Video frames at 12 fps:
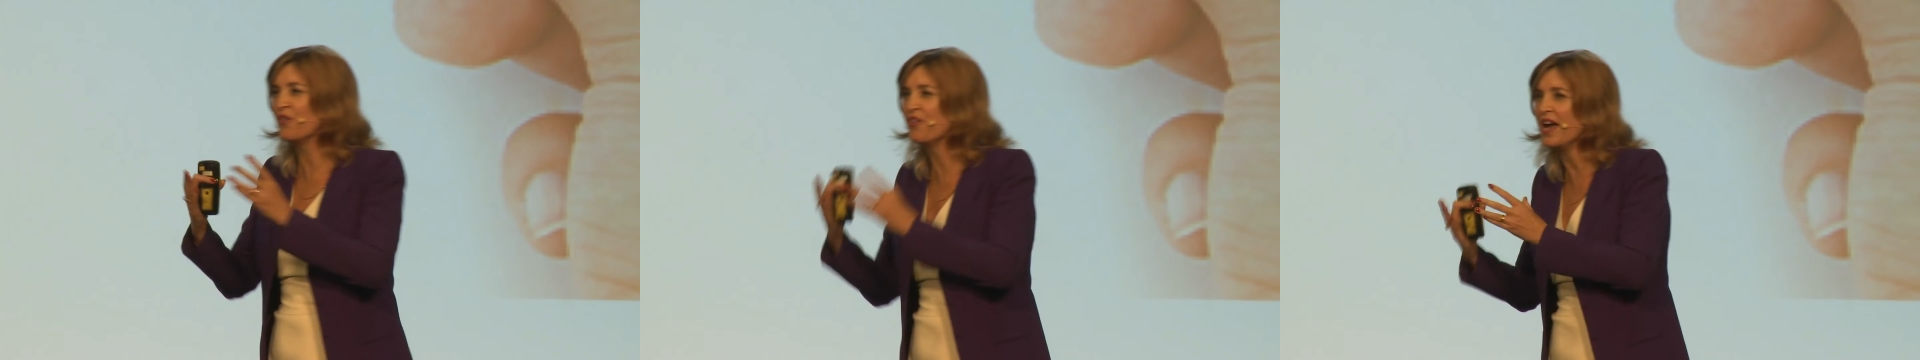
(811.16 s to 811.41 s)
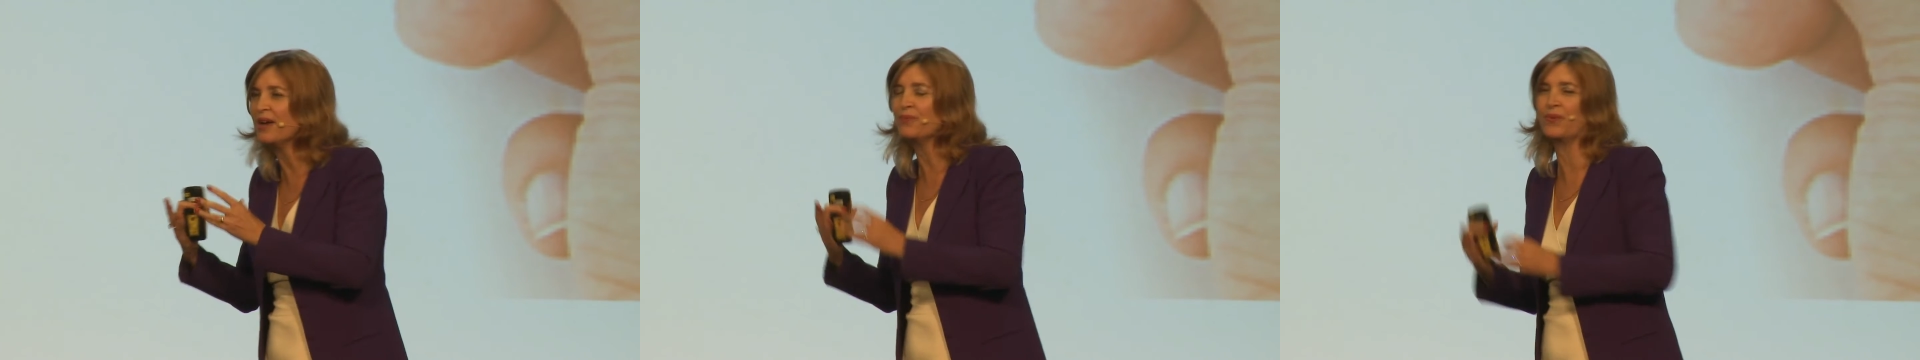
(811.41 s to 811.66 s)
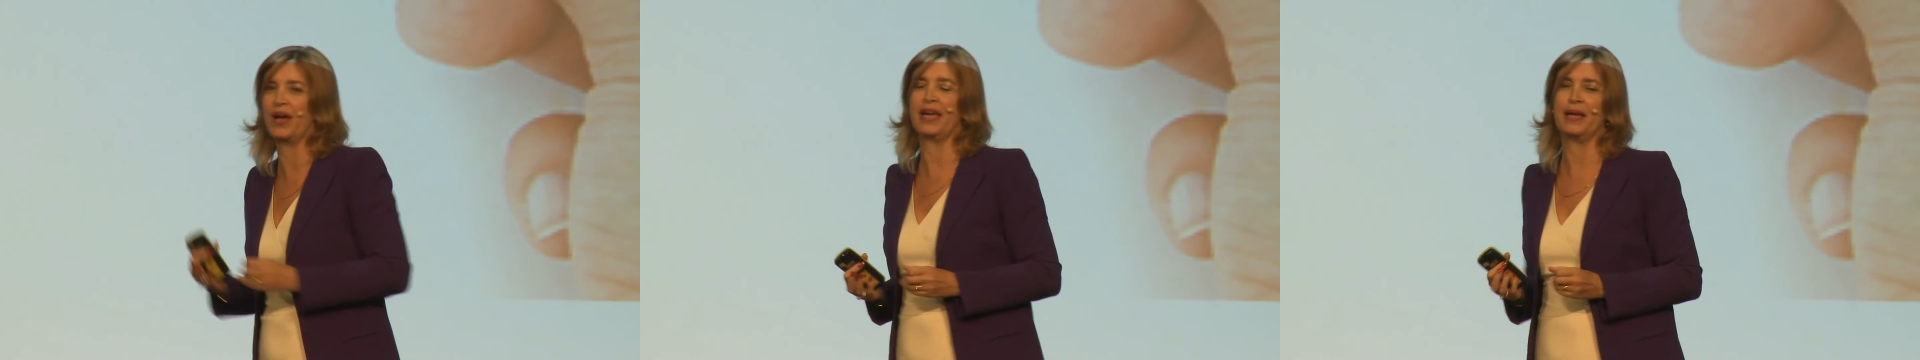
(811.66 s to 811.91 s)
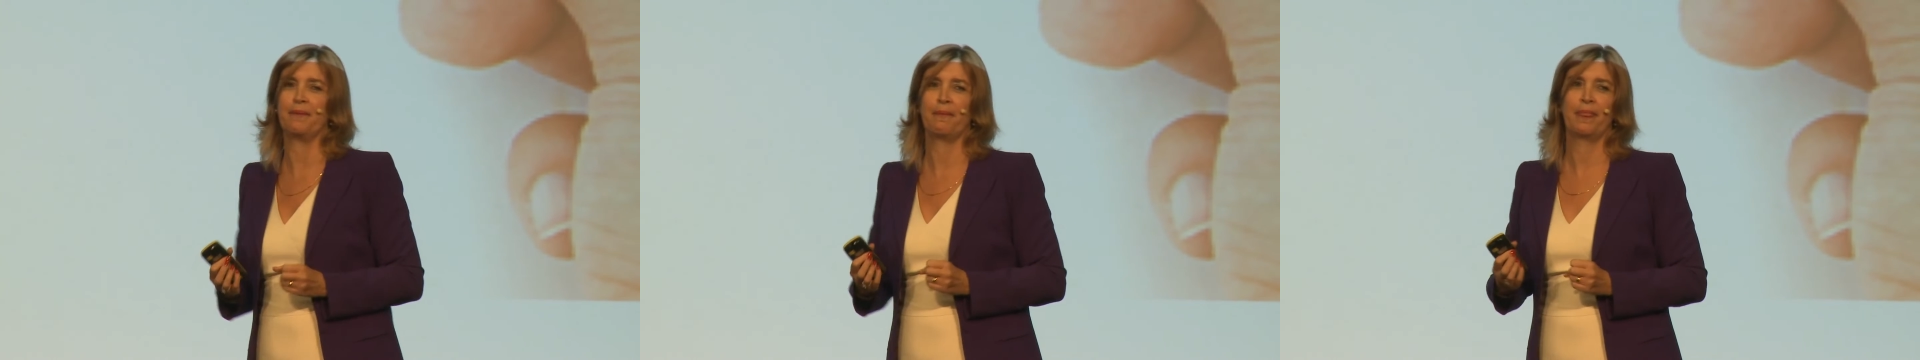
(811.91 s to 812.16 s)
or that
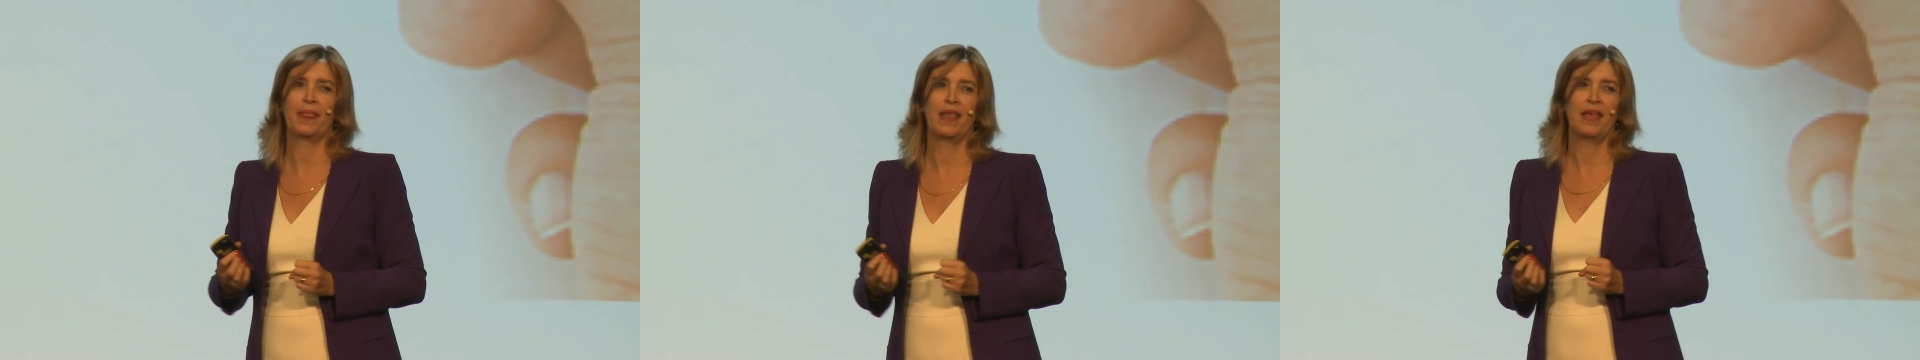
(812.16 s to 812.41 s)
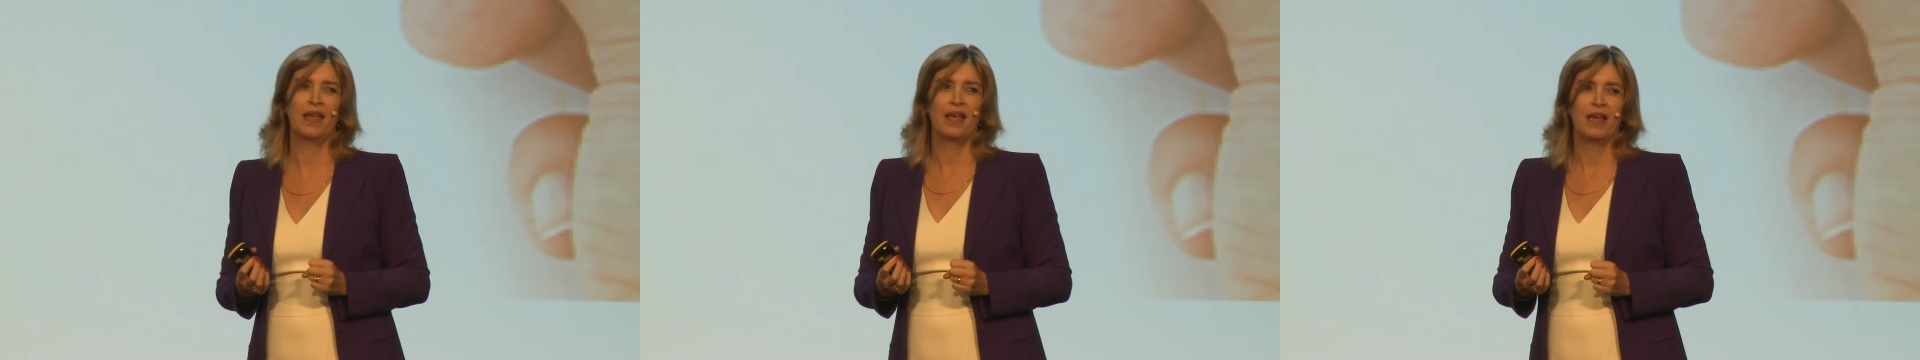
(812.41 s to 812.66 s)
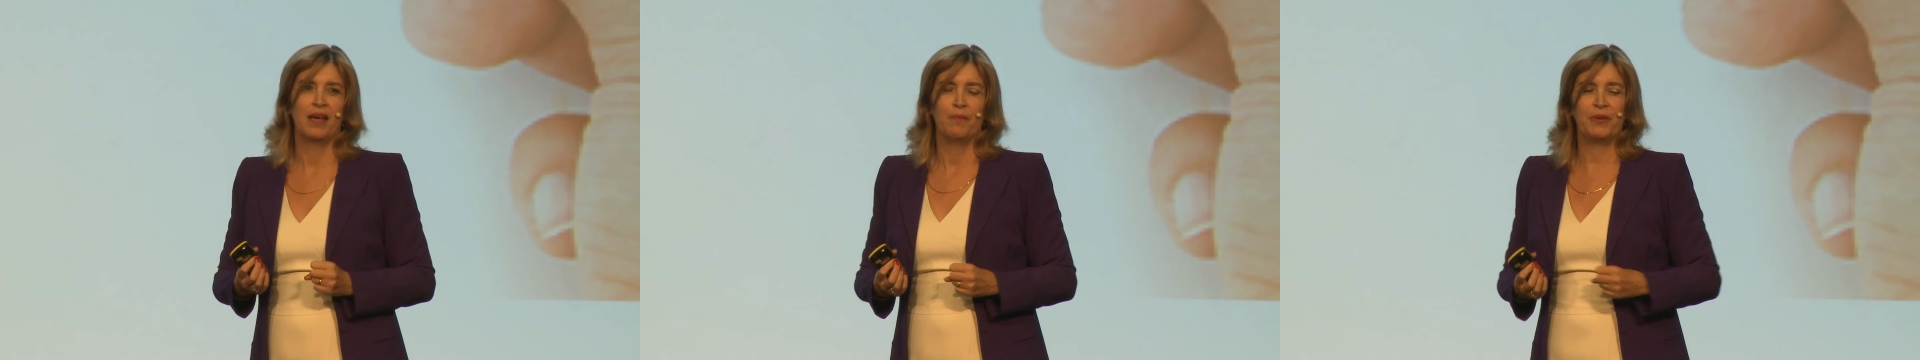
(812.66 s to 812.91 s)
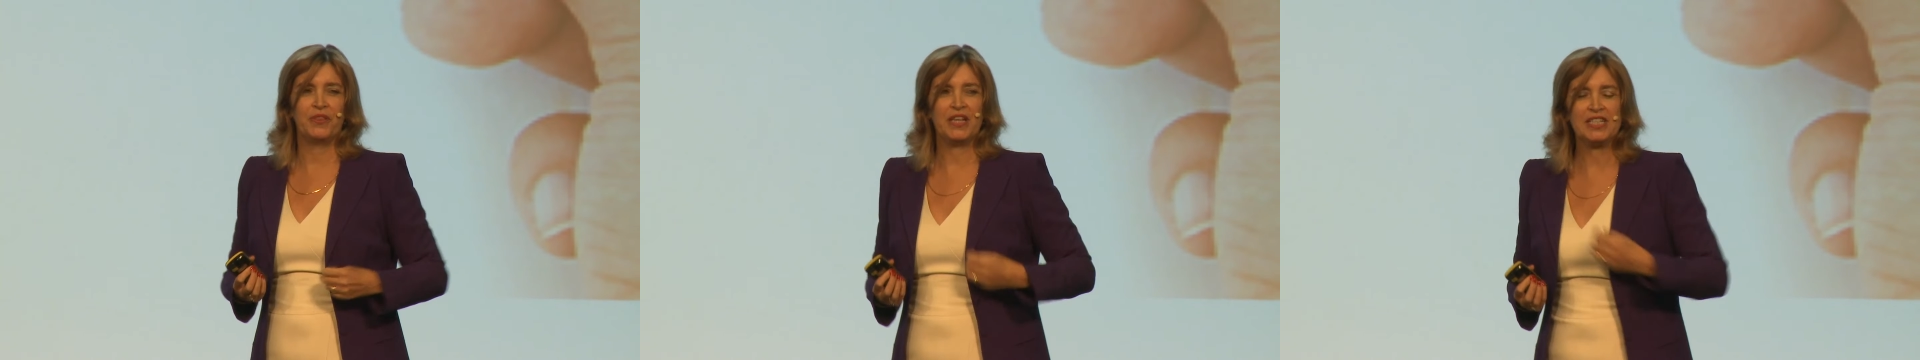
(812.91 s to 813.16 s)
way.
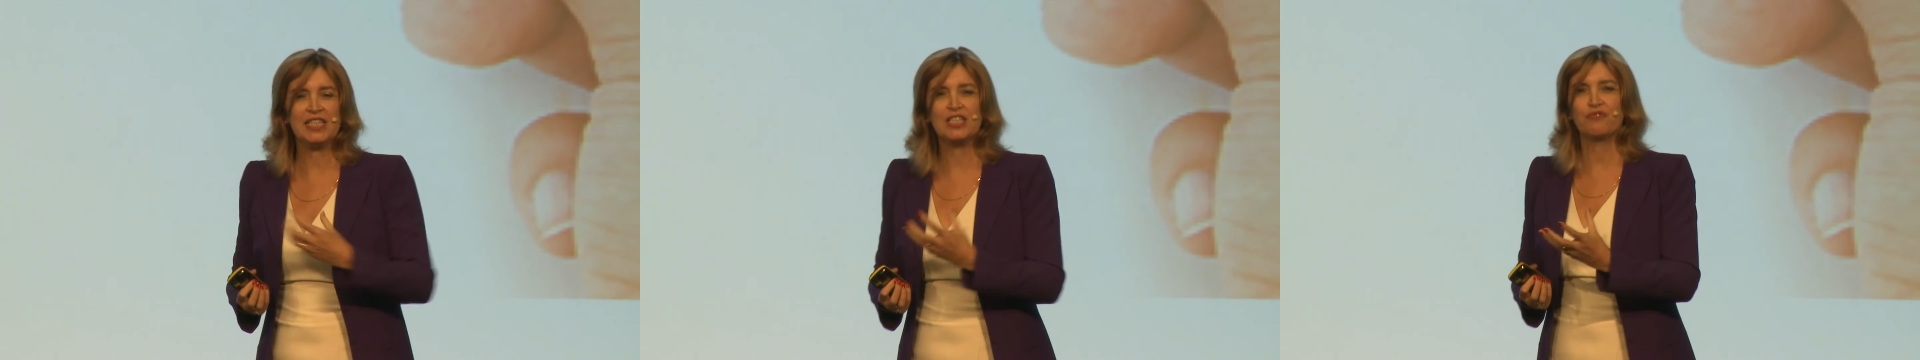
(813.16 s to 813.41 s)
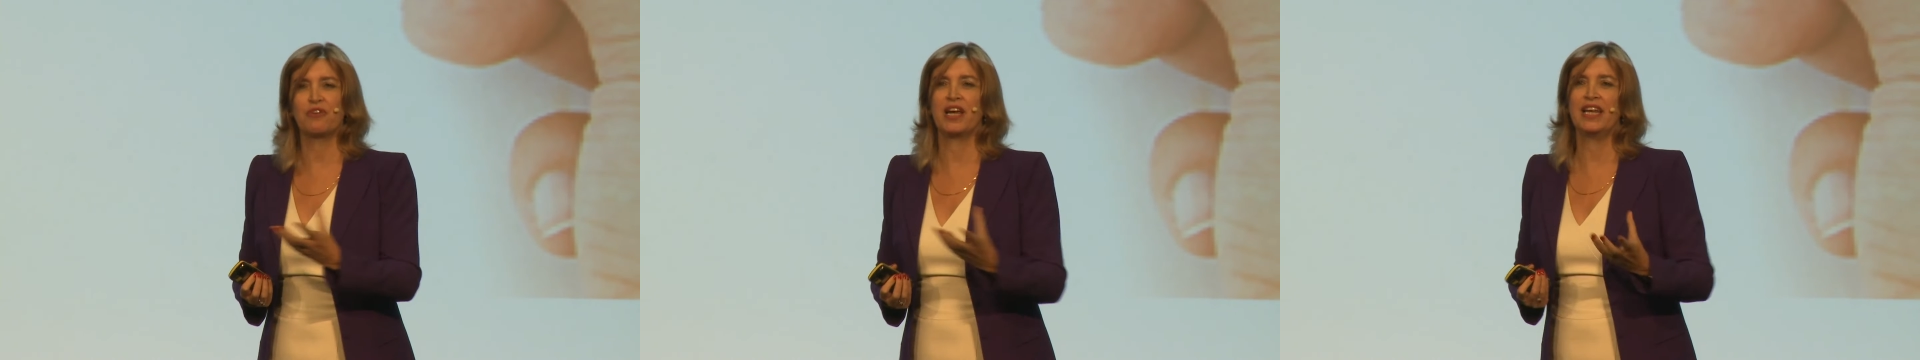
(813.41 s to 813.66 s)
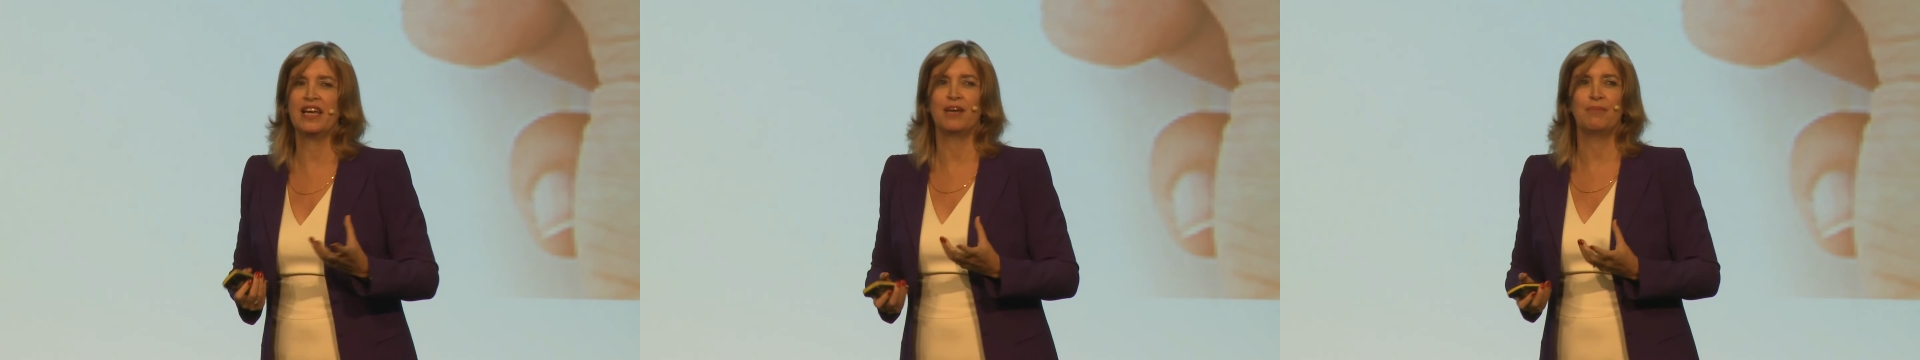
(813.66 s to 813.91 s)
But this is really,